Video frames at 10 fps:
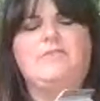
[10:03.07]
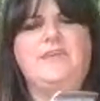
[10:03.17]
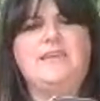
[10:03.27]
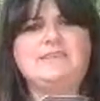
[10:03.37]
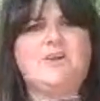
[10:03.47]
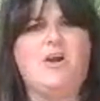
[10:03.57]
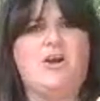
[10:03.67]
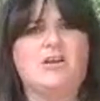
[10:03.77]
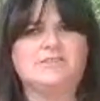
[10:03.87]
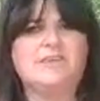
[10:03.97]
these
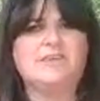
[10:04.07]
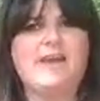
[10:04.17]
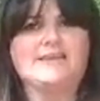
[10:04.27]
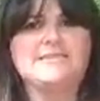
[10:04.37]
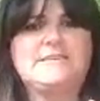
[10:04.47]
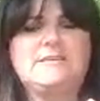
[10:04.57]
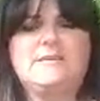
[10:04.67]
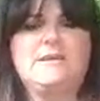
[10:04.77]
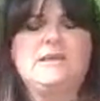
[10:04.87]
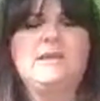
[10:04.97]
cards, guys,
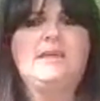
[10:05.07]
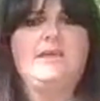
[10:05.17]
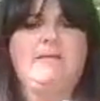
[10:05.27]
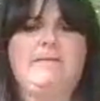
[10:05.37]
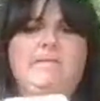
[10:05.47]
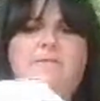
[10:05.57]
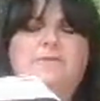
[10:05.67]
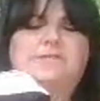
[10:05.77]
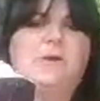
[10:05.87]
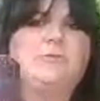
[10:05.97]
they're
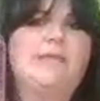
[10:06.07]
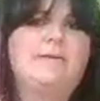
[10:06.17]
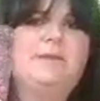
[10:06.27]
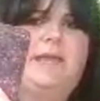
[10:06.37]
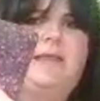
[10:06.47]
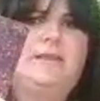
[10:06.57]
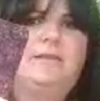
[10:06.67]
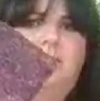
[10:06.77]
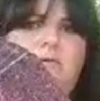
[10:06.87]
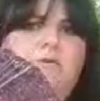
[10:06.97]
so laminated.
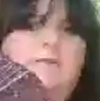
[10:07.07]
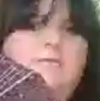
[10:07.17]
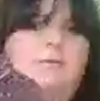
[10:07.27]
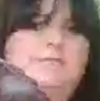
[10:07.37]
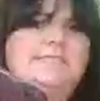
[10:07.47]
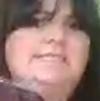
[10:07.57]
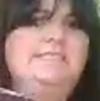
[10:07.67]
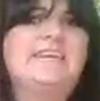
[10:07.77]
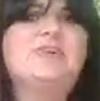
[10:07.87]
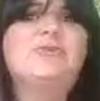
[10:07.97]
They're
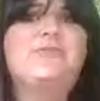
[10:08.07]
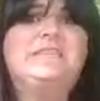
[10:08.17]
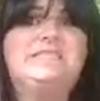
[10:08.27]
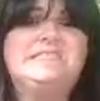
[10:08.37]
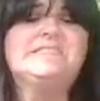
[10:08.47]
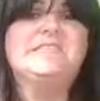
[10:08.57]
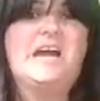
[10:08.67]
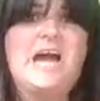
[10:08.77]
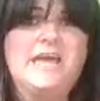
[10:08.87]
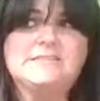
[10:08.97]
slicker than
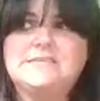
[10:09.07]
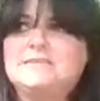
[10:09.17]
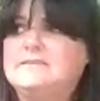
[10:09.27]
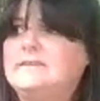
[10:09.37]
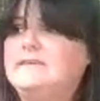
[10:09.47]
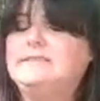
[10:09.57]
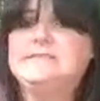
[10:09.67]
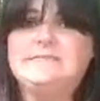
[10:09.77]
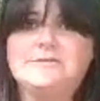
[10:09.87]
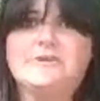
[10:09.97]
snot.
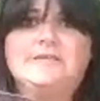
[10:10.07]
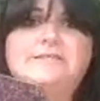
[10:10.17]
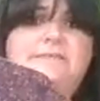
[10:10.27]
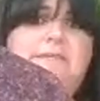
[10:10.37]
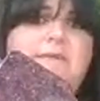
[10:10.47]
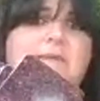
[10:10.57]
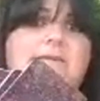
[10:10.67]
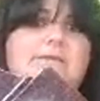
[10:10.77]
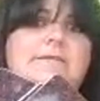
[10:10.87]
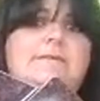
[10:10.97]
Seriously.
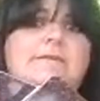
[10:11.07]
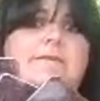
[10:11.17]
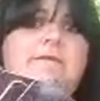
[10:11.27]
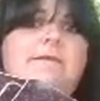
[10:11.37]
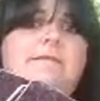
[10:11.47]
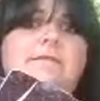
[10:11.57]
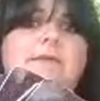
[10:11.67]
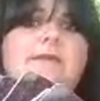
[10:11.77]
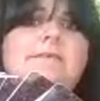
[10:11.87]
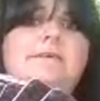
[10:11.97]

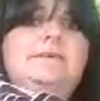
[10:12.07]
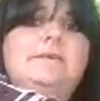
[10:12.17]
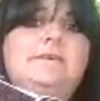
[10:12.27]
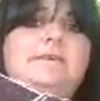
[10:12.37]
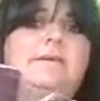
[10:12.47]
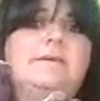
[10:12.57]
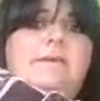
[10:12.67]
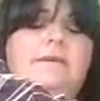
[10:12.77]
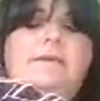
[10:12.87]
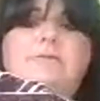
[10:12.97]
They're
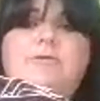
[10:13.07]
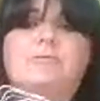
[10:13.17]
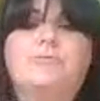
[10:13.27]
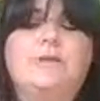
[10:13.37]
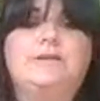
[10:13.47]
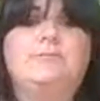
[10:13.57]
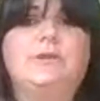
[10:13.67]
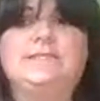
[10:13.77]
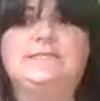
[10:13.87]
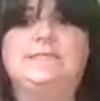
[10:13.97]
really,
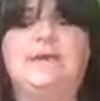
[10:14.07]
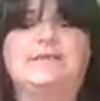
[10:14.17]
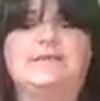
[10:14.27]
really slick.